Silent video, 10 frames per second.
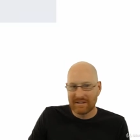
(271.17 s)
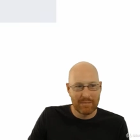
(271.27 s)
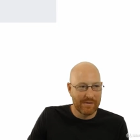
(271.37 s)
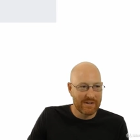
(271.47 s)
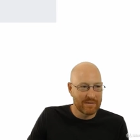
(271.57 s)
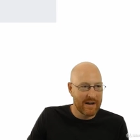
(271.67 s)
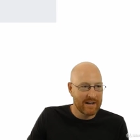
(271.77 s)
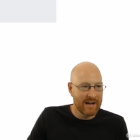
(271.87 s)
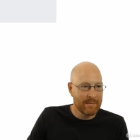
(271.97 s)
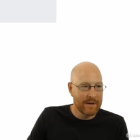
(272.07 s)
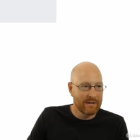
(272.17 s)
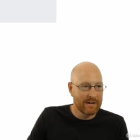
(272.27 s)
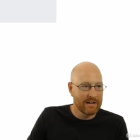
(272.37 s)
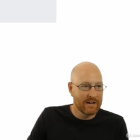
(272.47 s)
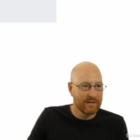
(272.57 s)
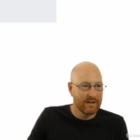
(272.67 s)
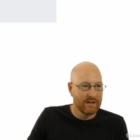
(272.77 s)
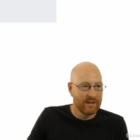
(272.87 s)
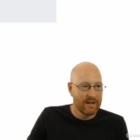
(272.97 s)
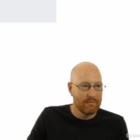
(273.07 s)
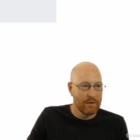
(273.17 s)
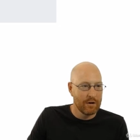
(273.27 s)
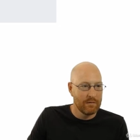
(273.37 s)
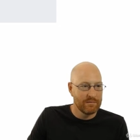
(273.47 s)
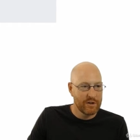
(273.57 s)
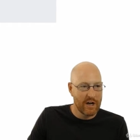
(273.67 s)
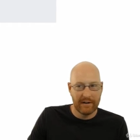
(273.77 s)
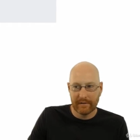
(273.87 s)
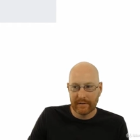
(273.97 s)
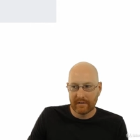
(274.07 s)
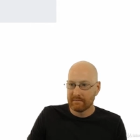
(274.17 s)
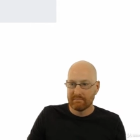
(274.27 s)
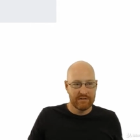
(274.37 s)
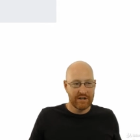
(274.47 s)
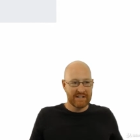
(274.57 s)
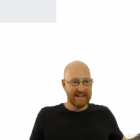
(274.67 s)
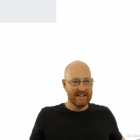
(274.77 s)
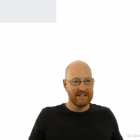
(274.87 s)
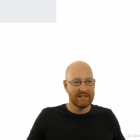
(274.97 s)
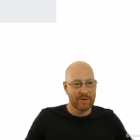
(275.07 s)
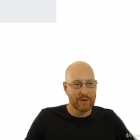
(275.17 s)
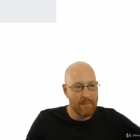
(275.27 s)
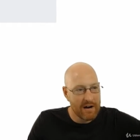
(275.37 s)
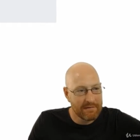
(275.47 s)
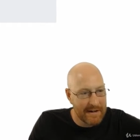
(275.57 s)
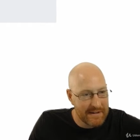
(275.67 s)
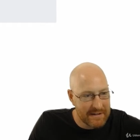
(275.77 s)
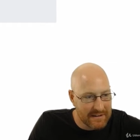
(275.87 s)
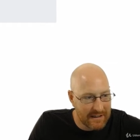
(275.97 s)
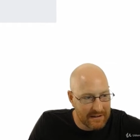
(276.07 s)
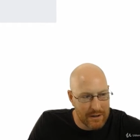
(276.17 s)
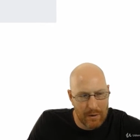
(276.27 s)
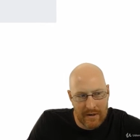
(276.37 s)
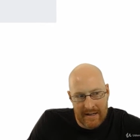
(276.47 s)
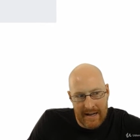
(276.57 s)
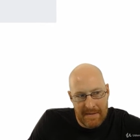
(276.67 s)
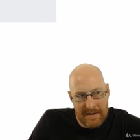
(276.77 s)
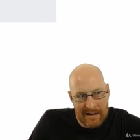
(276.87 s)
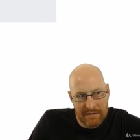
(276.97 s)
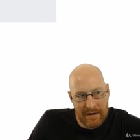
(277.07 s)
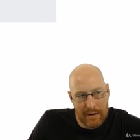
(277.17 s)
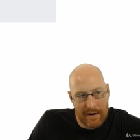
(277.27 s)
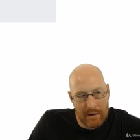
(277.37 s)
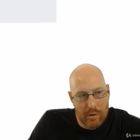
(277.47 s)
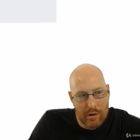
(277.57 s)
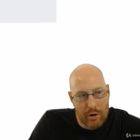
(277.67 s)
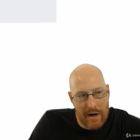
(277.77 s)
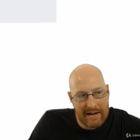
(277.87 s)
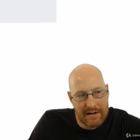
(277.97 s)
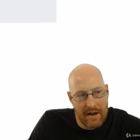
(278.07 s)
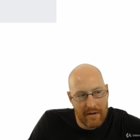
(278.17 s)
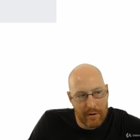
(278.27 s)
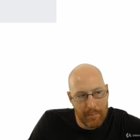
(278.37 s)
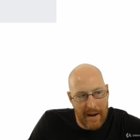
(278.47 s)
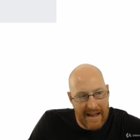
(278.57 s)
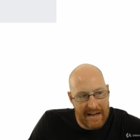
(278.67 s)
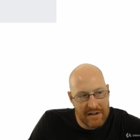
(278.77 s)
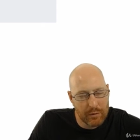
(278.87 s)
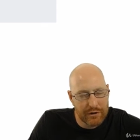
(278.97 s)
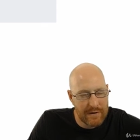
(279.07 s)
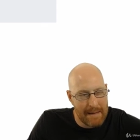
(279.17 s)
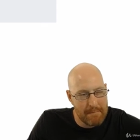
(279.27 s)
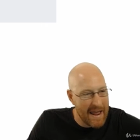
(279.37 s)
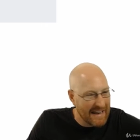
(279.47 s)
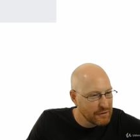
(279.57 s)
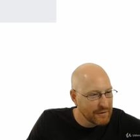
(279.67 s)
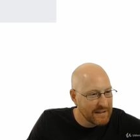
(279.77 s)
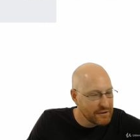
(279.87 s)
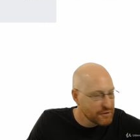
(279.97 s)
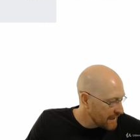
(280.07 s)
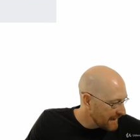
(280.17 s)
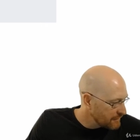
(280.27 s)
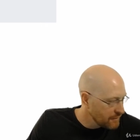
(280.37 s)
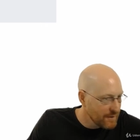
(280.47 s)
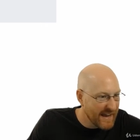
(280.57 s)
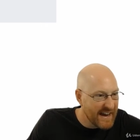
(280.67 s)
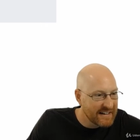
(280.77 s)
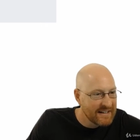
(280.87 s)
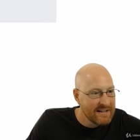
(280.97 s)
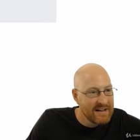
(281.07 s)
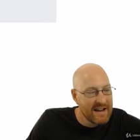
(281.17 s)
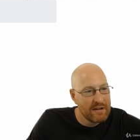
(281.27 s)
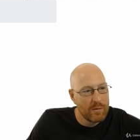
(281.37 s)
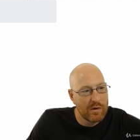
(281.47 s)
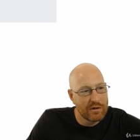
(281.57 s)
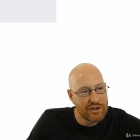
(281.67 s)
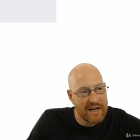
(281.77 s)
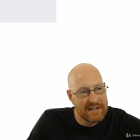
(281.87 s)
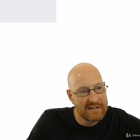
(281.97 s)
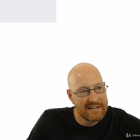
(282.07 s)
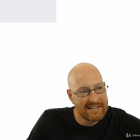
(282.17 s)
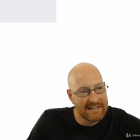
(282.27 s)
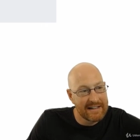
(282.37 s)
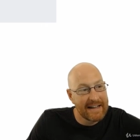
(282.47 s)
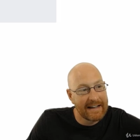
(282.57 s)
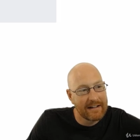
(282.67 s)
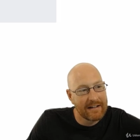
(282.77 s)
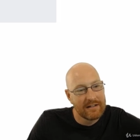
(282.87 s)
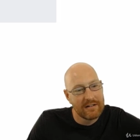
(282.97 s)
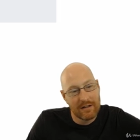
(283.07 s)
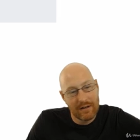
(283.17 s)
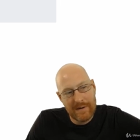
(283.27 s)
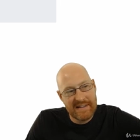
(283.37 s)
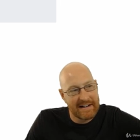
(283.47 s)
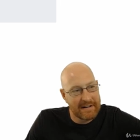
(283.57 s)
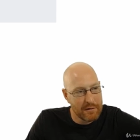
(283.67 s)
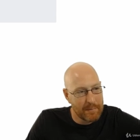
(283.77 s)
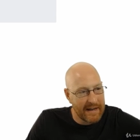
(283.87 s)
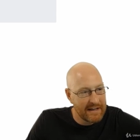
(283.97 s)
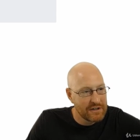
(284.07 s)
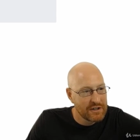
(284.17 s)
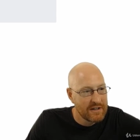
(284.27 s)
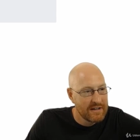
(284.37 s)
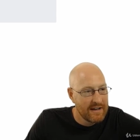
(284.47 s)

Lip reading: let's pull this back up, hit reload, boom, John Elder. Just that easy to sort of modify this thing. So in the next video, I think we'll create another page. We'll do that manually to show you how to do that, and then we'll change this link to go to that other page.